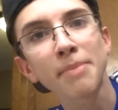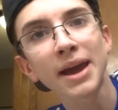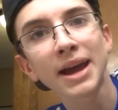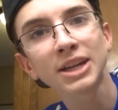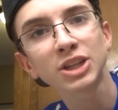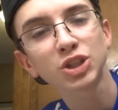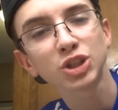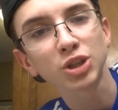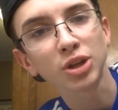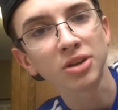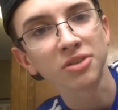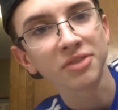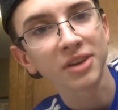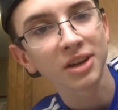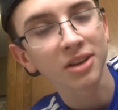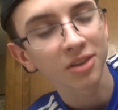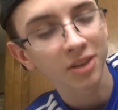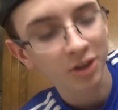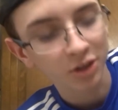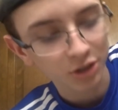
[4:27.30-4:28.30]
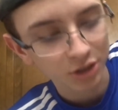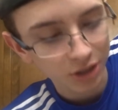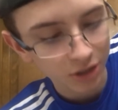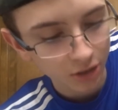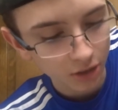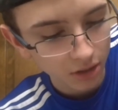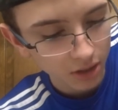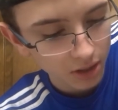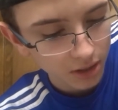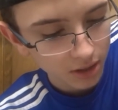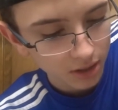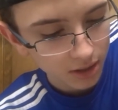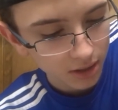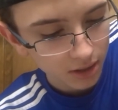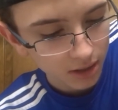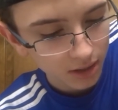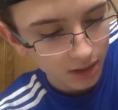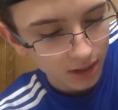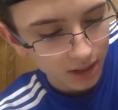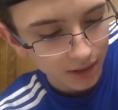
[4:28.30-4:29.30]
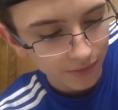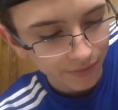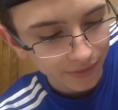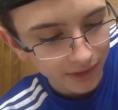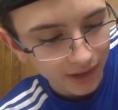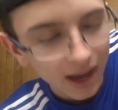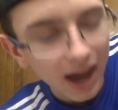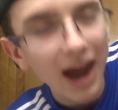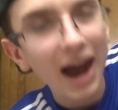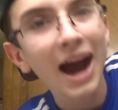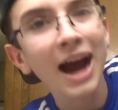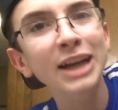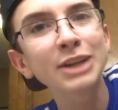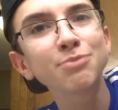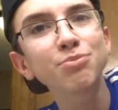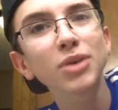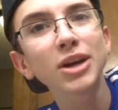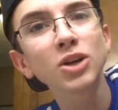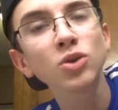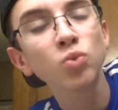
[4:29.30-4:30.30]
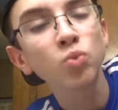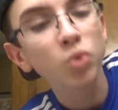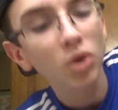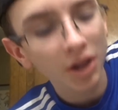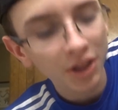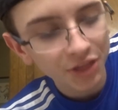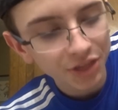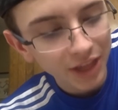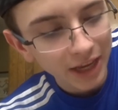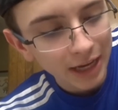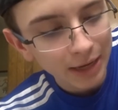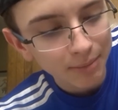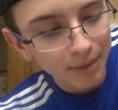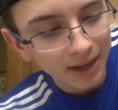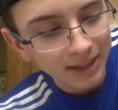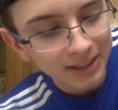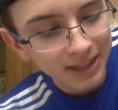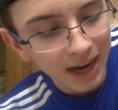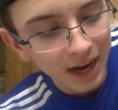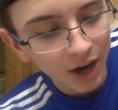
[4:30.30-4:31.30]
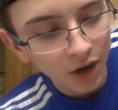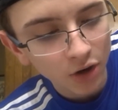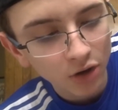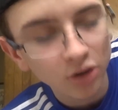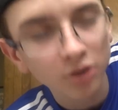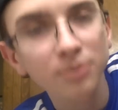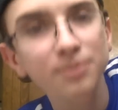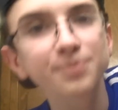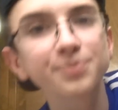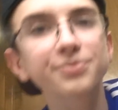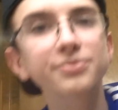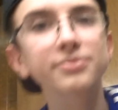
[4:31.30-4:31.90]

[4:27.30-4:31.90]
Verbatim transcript: bad stuff out of there. So, I sprayed one thing in my entire,